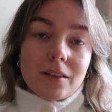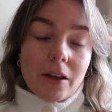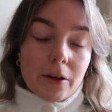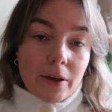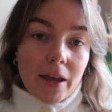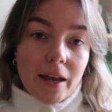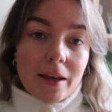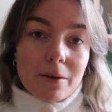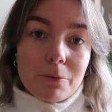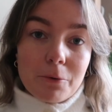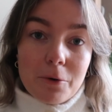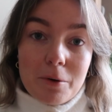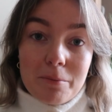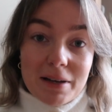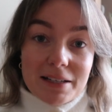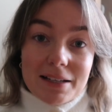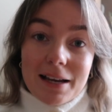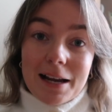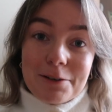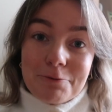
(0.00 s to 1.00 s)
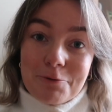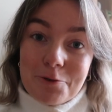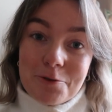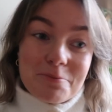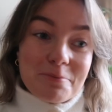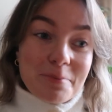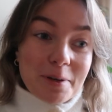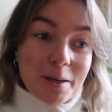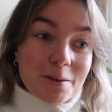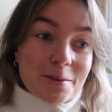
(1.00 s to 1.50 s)
Okay, we're in my dining room
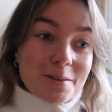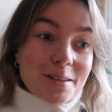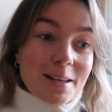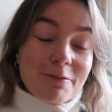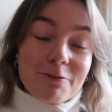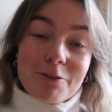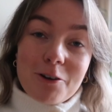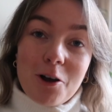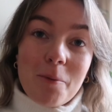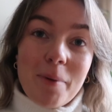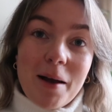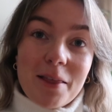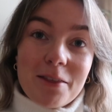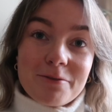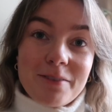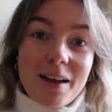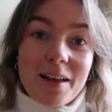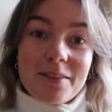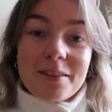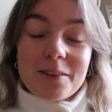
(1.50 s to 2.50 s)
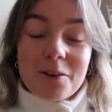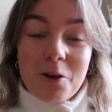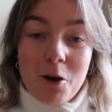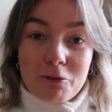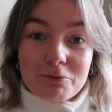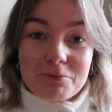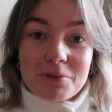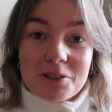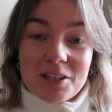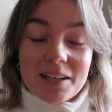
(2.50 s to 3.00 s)
because I forgot about the fact that the
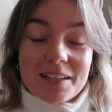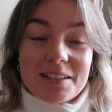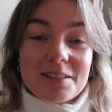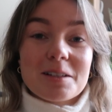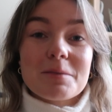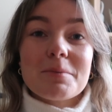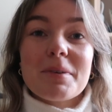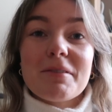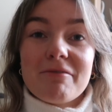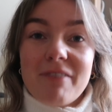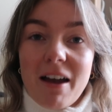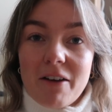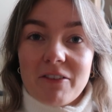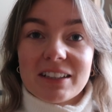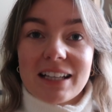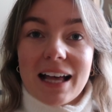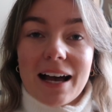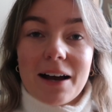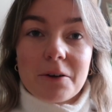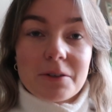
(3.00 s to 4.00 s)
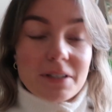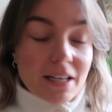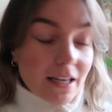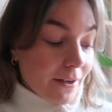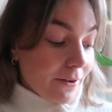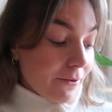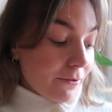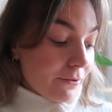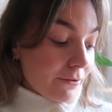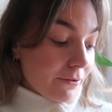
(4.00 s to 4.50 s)
coffee machine is going to be very loud
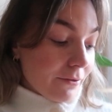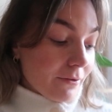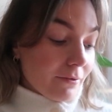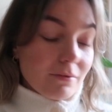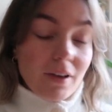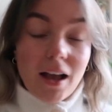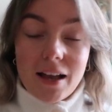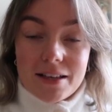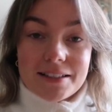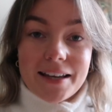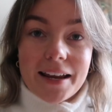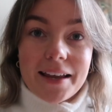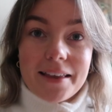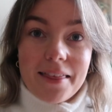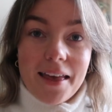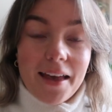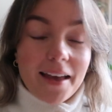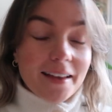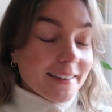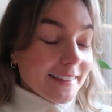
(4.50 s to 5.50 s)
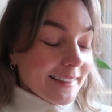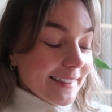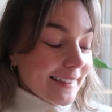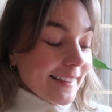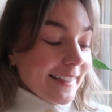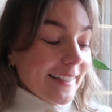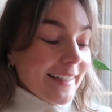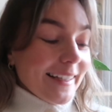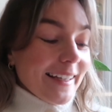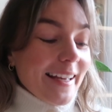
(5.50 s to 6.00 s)
if I stay in there.
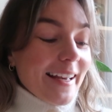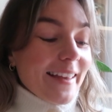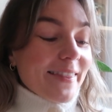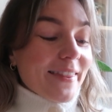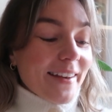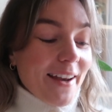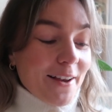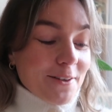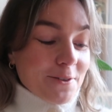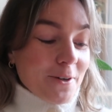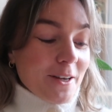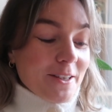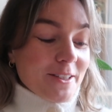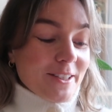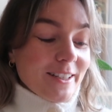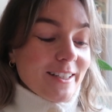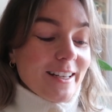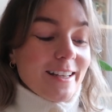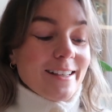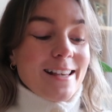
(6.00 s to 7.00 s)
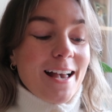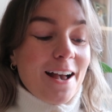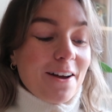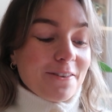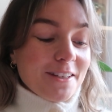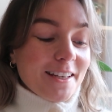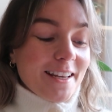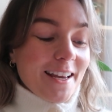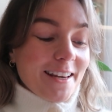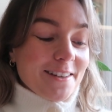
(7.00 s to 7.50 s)
The next question is, how
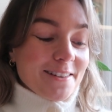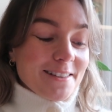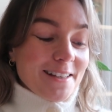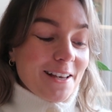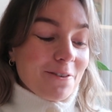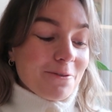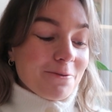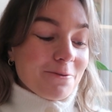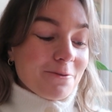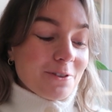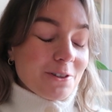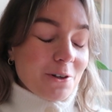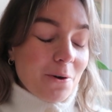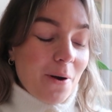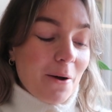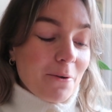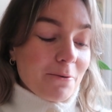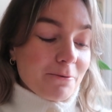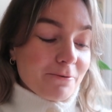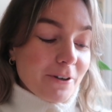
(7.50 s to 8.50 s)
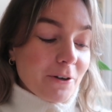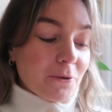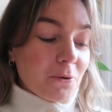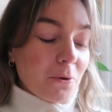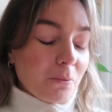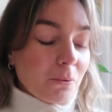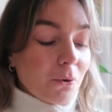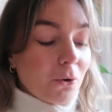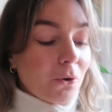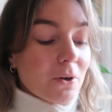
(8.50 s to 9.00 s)
do you get yourself to go out on
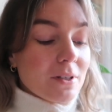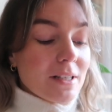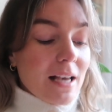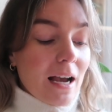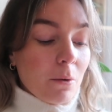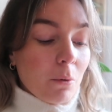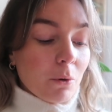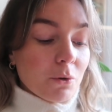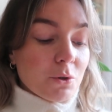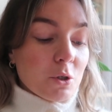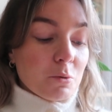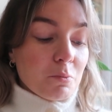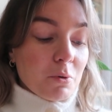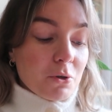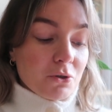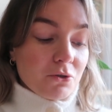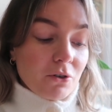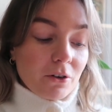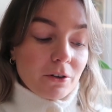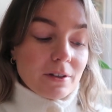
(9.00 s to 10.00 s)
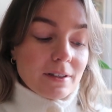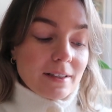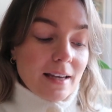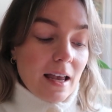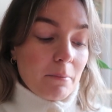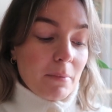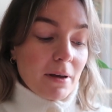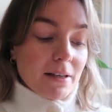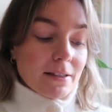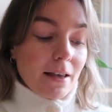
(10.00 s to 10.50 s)
frequent walks? I want to, but struggle to
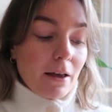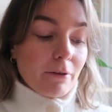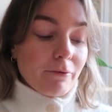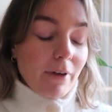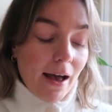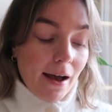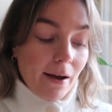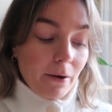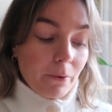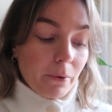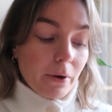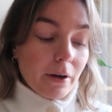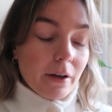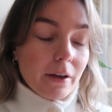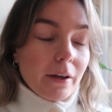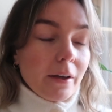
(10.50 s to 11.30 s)
get myself out.